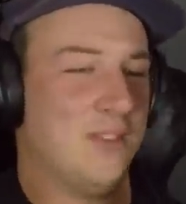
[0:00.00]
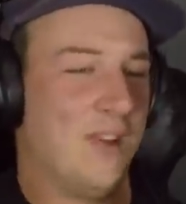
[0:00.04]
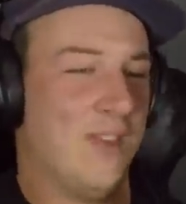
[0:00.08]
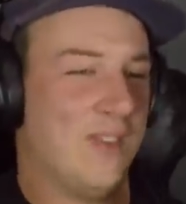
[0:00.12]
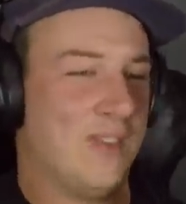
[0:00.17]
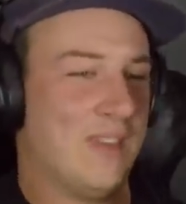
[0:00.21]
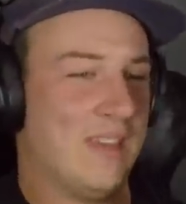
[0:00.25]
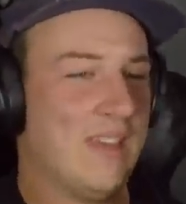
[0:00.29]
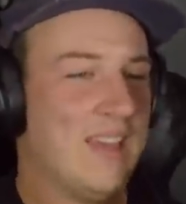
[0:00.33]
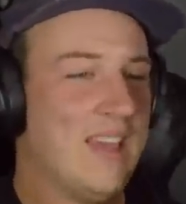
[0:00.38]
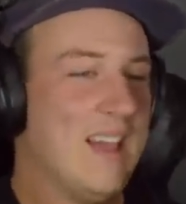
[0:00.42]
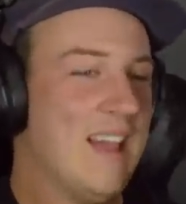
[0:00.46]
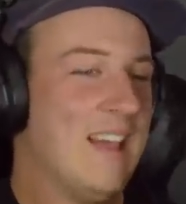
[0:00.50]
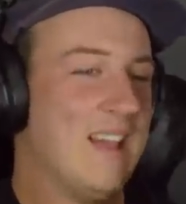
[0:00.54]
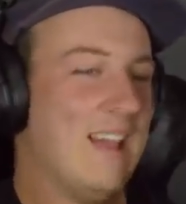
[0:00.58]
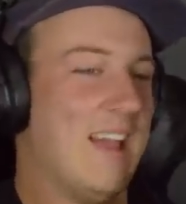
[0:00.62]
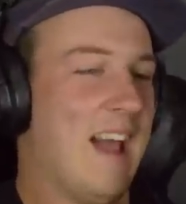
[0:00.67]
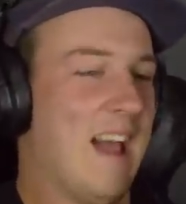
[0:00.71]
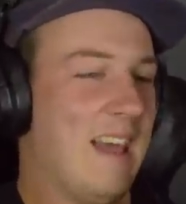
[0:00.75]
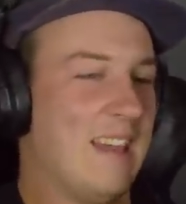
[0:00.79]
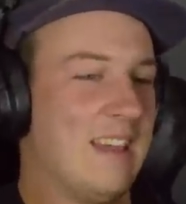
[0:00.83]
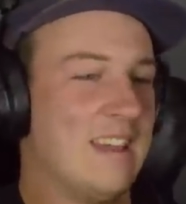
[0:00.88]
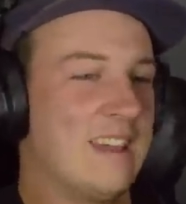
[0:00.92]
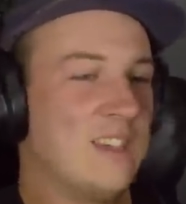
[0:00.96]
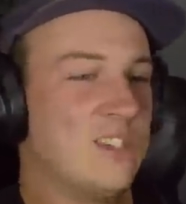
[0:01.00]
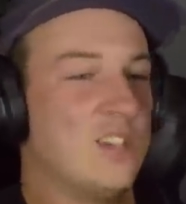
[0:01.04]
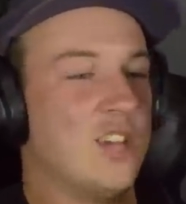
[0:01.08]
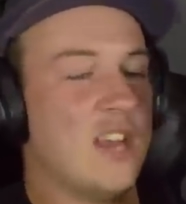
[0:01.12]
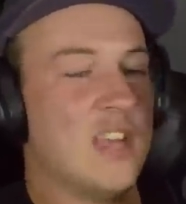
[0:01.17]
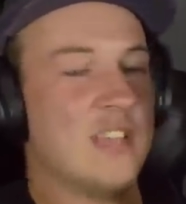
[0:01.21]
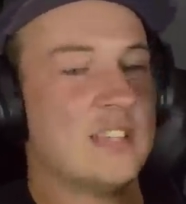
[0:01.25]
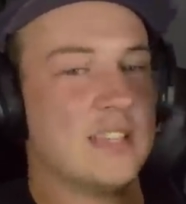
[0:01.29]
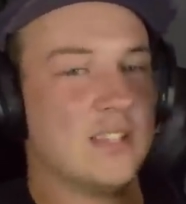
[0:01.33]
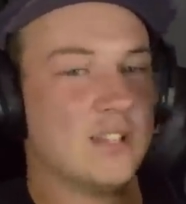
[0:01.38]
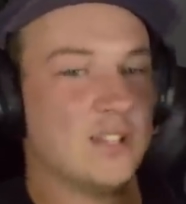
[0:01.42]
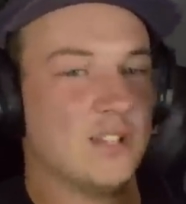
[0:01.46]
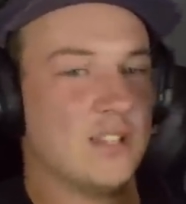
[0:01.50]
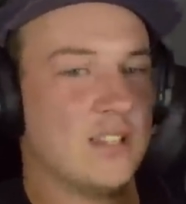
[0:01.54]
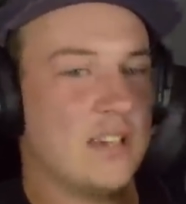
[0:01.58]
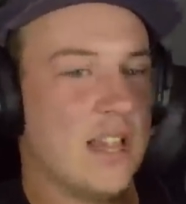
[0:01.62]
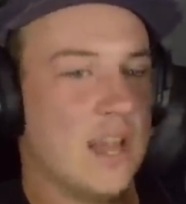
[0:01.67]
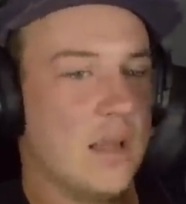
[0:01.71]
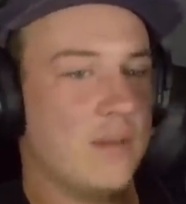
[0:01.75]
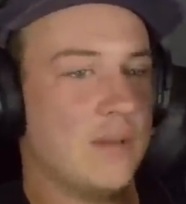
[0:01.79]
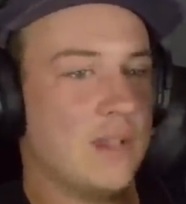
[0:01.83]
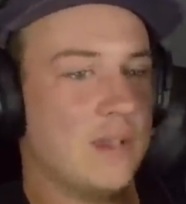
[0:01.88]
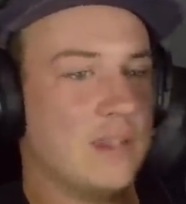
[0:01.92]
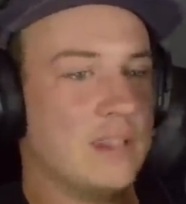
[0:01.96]
I think Jason just
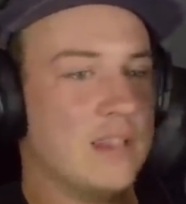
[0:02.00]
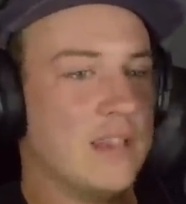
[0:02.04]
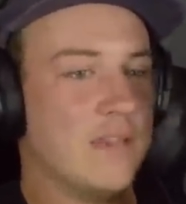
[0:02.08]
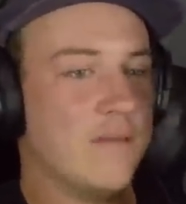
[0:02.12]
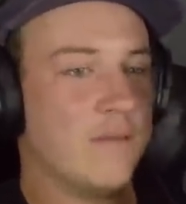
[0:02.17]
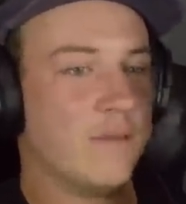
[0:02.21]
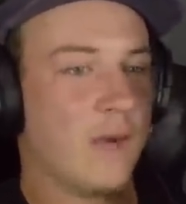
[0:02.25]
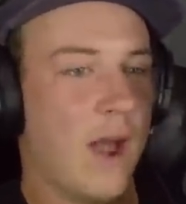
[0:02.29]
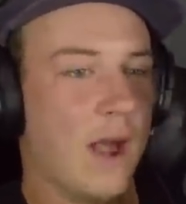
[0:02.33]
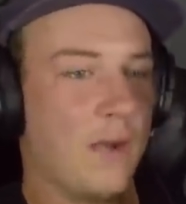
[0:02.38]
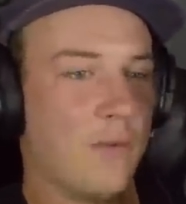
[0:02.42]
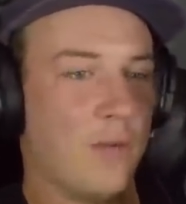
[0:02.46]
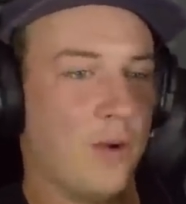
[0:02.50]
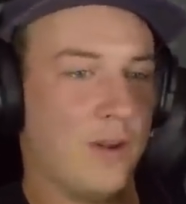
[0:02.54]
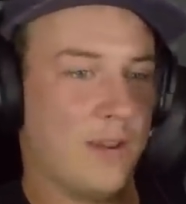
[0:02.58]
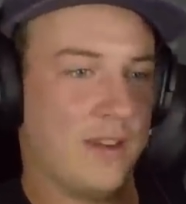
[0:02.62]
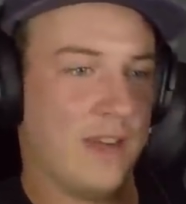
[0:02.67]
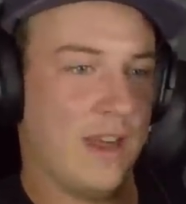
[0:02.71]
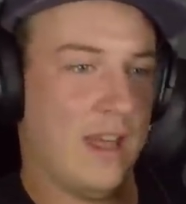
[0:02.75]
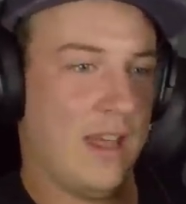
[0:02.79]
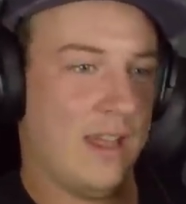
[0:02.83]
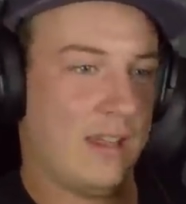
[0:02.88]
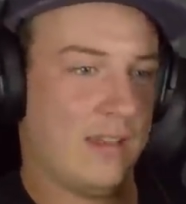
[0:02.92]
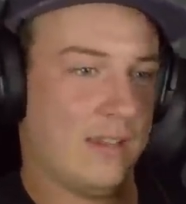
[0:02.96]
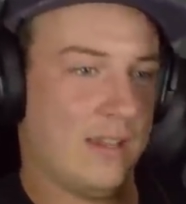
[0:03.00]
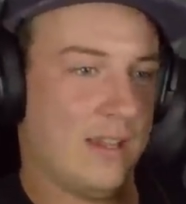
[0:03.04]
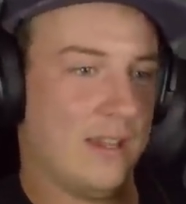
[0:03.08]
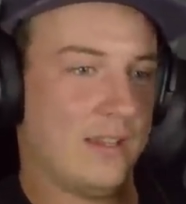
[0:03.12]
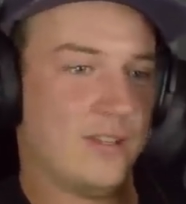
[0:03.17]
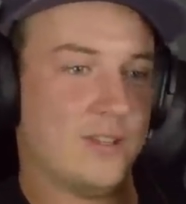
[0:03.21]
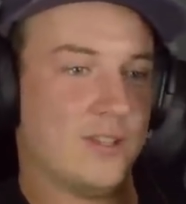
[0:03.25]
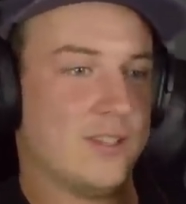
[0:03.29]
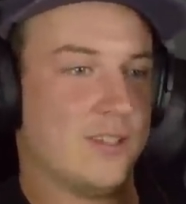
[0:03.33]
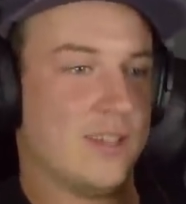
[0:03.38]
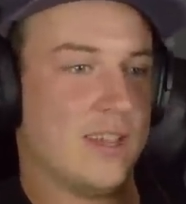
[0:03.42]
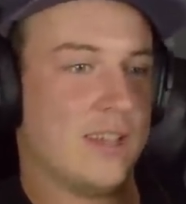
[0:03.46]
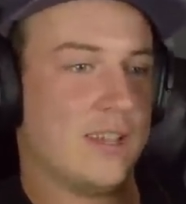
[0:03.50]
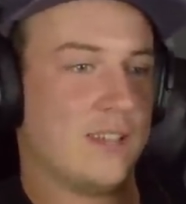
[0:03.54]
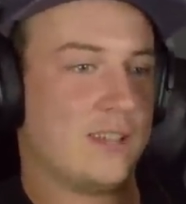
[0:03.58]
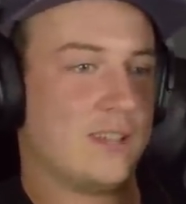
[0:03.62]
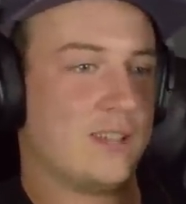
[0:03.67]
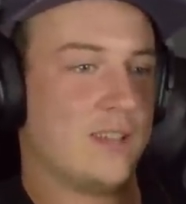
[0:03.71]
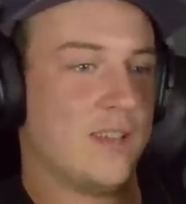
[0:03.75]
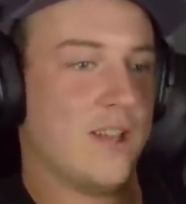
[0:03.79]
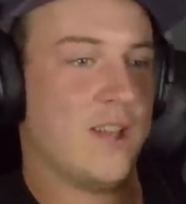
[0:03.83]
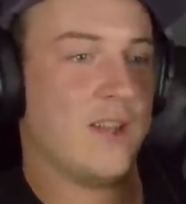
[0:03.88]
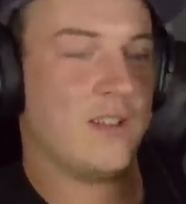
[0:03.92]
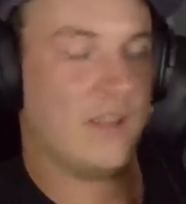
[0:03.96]
named it Team Fried one day and it just like
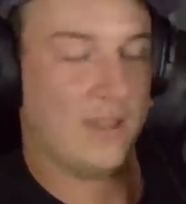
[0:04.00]
stuck.